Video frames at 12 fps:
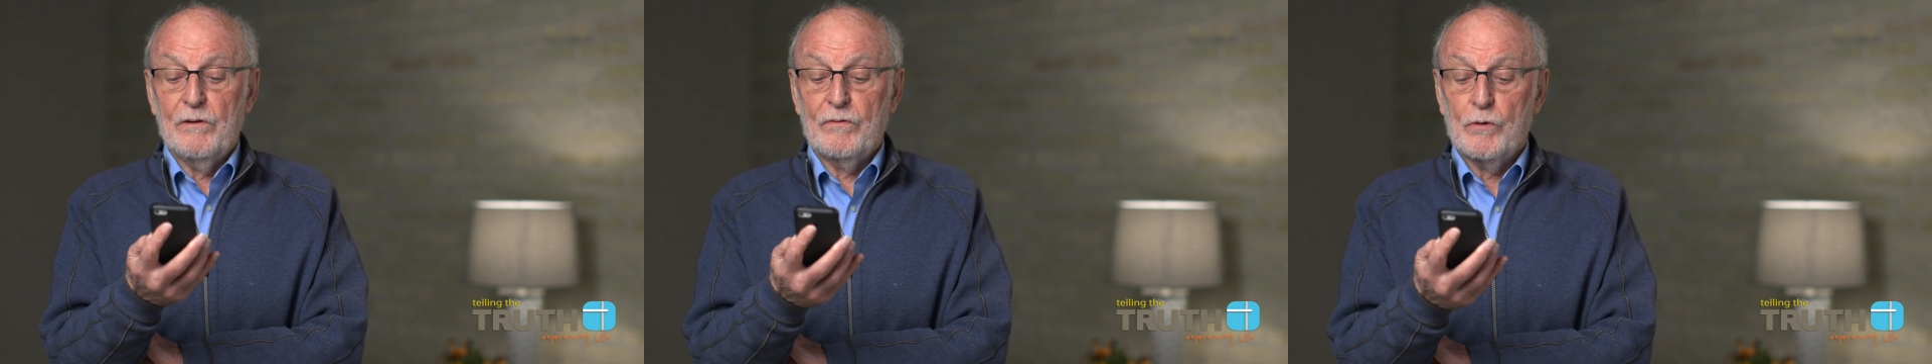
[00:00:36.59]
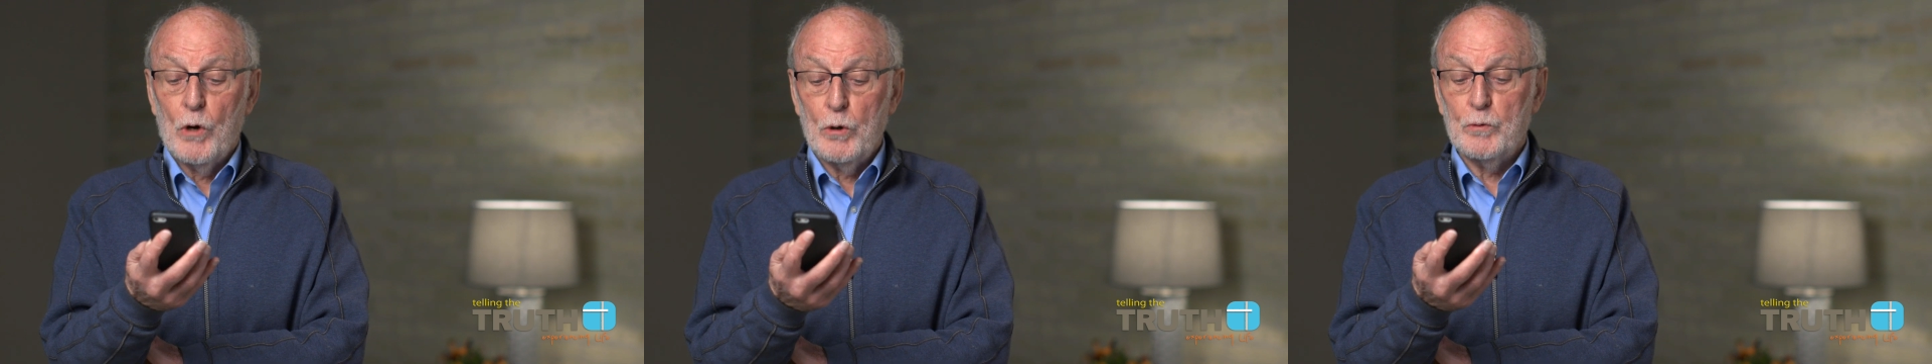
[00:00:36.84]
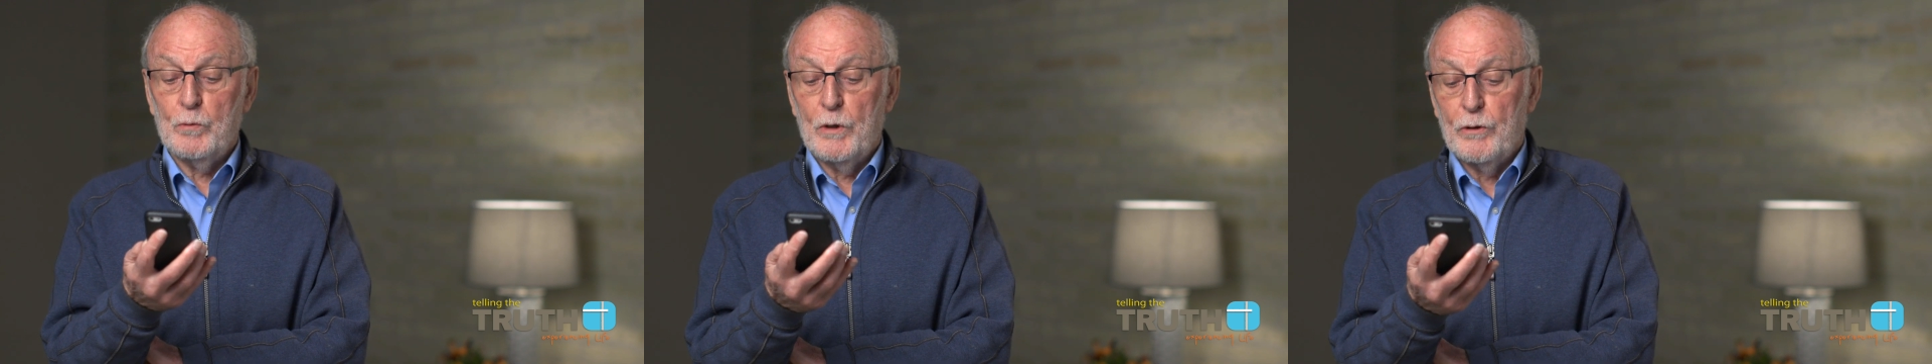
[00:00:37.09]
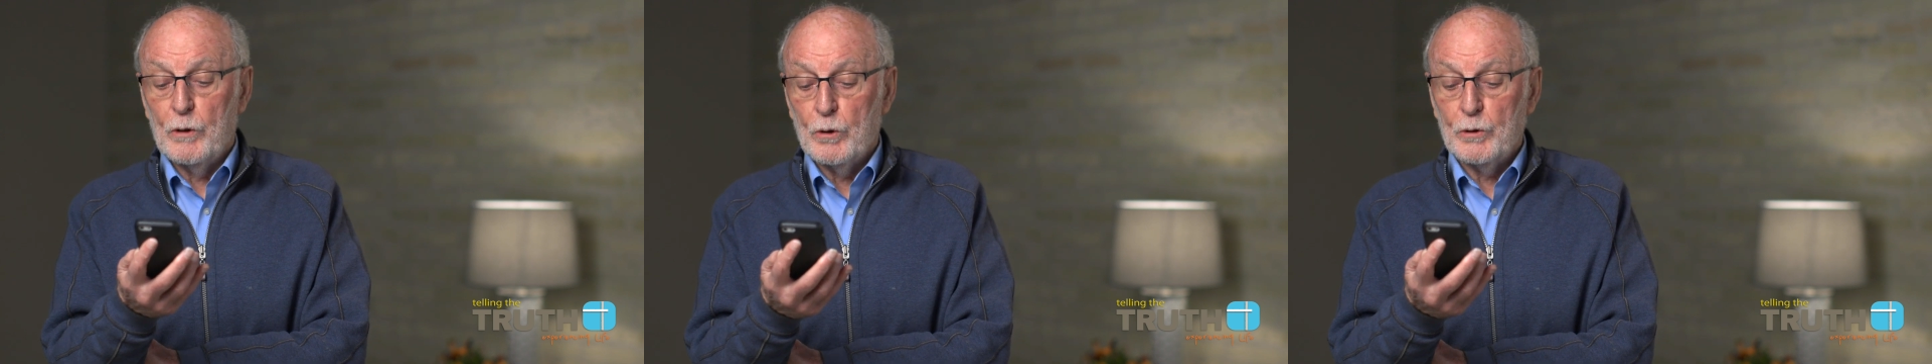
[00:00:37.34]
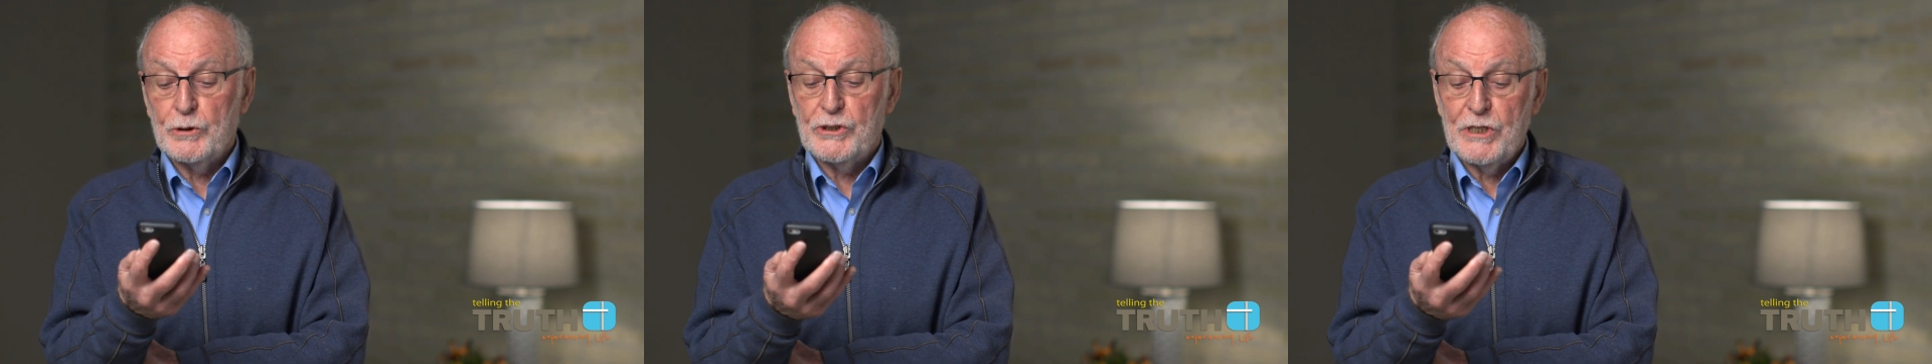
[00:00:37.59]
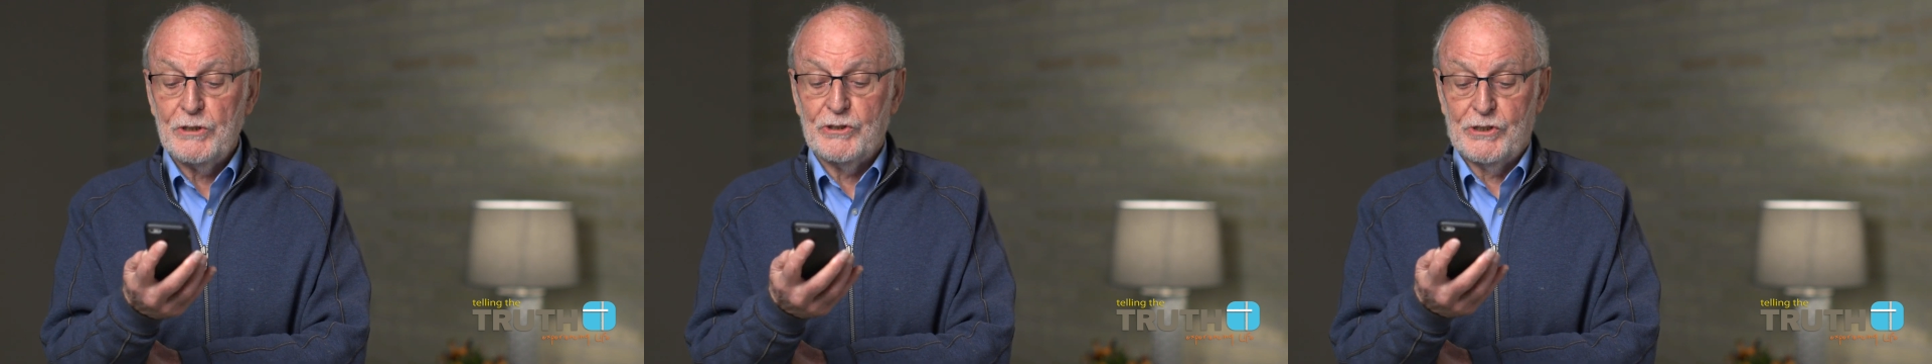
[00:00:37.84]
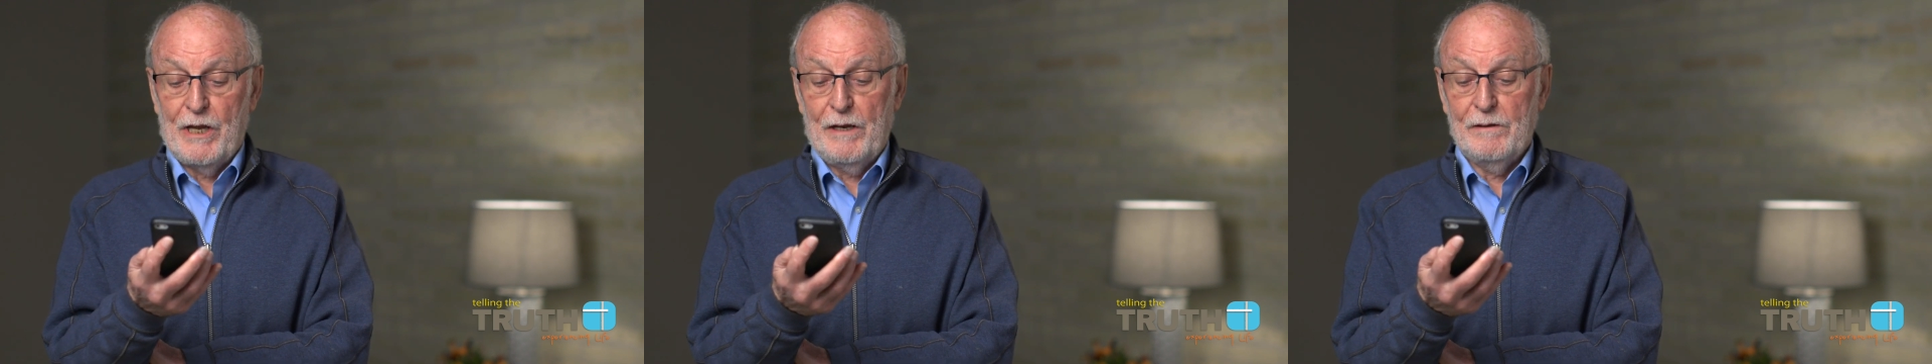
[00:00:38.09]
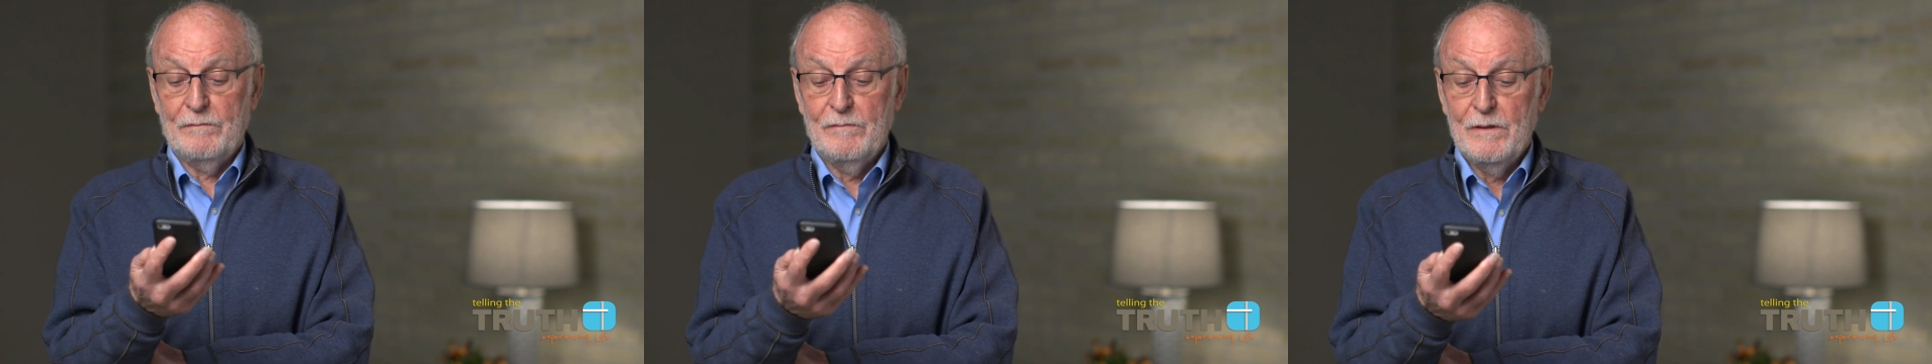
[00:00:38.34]
have grown with the Lord since
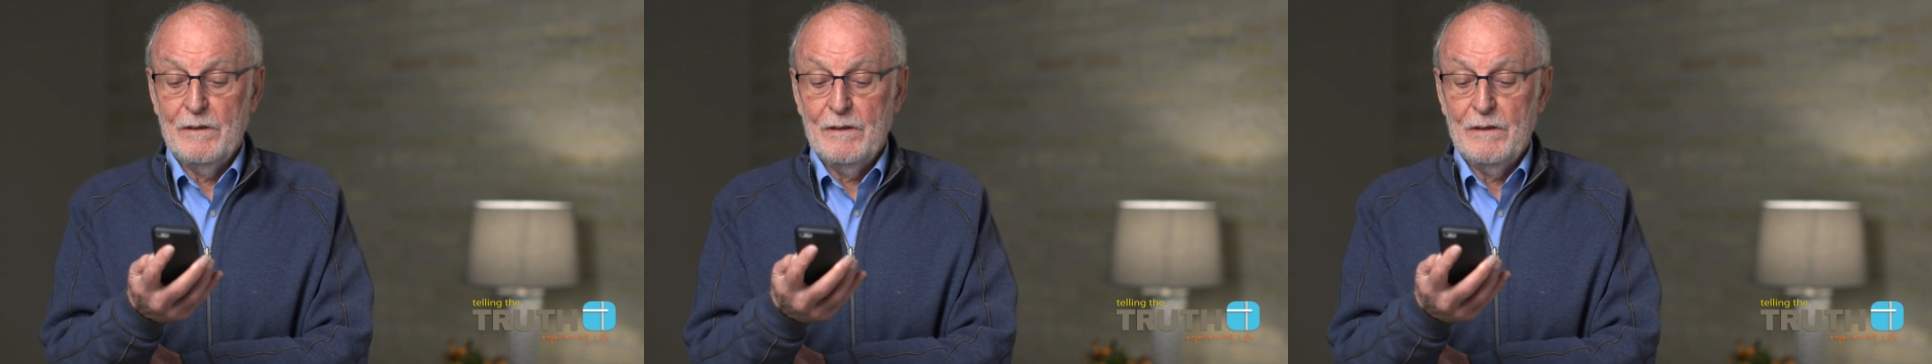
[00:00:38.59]
then.